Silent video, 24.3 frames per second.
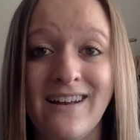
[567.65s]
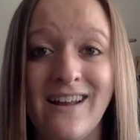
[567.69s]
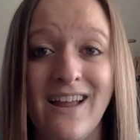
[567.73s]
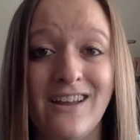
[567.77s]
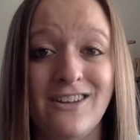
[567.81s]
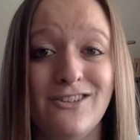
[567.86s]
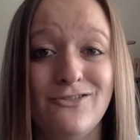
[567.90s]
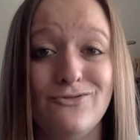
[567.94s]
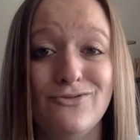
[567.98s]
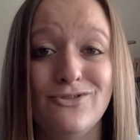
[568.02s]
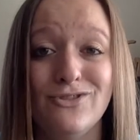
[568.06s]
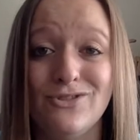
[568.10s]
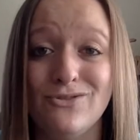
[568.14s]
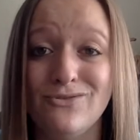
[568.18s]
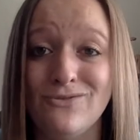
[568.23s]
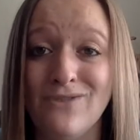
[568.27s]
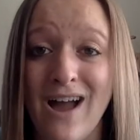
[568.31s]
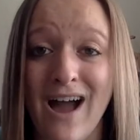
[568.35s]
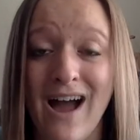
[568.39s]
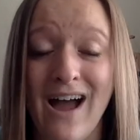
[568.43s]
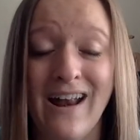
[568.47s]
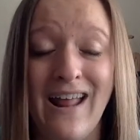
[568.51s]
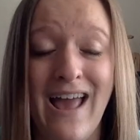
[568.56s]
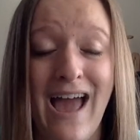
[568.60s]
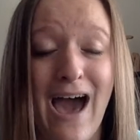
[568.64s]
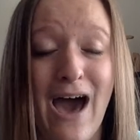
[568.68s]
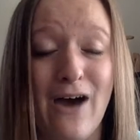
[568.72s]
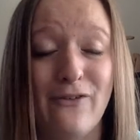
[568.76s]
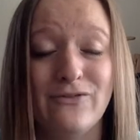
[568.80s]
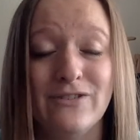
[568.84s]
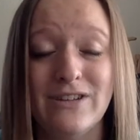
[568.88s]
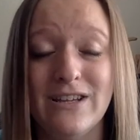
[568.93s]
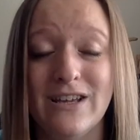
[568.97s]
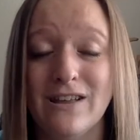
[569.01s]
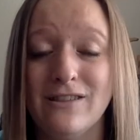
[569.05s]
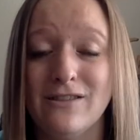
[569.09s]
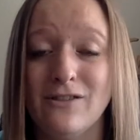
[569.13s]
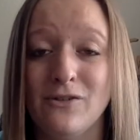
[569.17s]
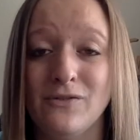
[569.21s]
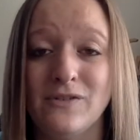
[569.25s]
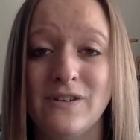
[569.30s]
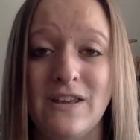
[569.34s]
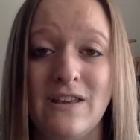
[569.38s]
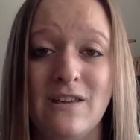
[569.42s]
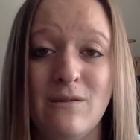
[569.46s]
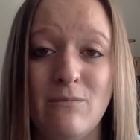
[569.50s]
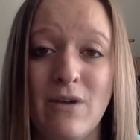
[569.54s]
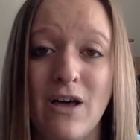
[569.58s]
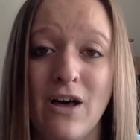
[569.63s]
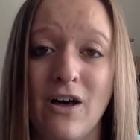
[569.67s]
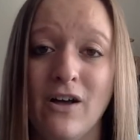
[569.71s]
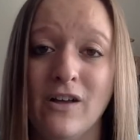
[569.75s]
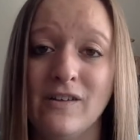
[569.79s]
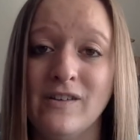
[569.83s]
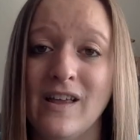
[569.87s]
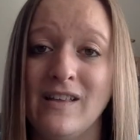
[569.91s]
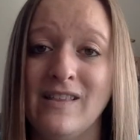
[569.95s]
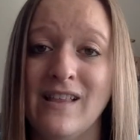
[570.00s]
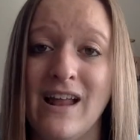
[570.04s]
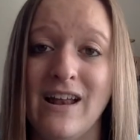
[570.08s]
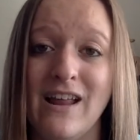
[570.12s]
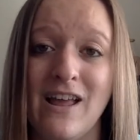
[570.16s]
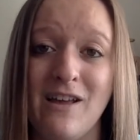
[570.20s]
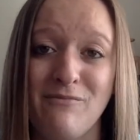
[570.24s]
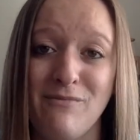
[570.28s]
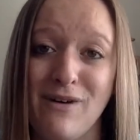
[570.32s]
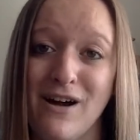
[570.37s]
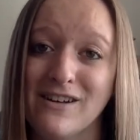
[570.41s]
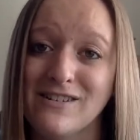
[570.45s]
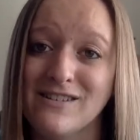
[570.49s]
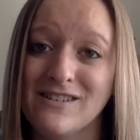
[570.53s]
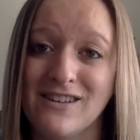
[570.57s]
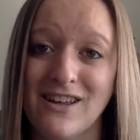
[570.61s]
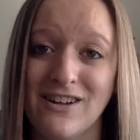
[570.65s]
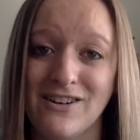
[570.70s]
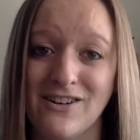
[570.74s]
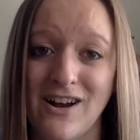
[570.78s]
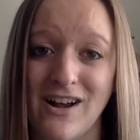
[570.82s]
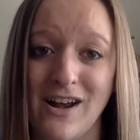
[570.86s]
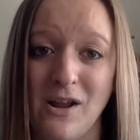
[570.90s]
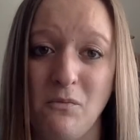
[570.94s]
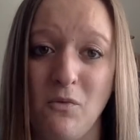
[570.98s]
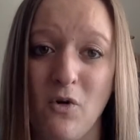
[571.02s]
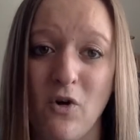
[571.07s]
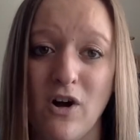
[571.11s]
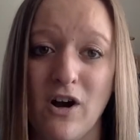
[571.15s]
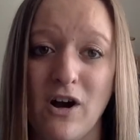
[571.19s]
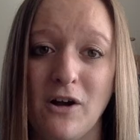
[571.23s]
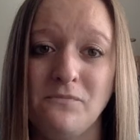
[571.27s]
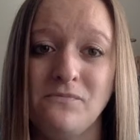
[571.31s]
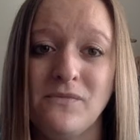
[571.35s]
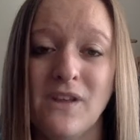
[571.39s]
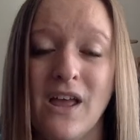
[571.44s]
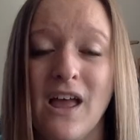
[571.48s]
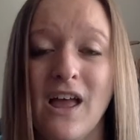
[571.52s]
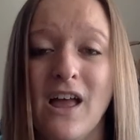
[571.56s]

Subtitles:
and you do not have to get those emails and that inbox clutter anymore.